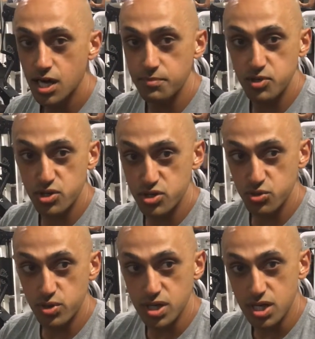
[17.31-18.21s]
You could
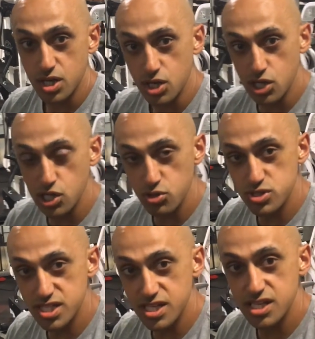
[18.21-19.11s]
do it
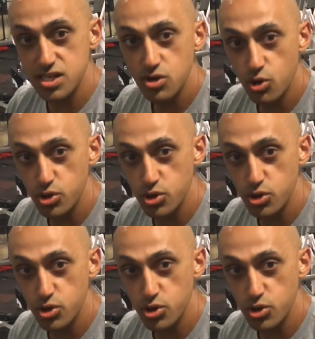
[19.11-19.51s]
close in,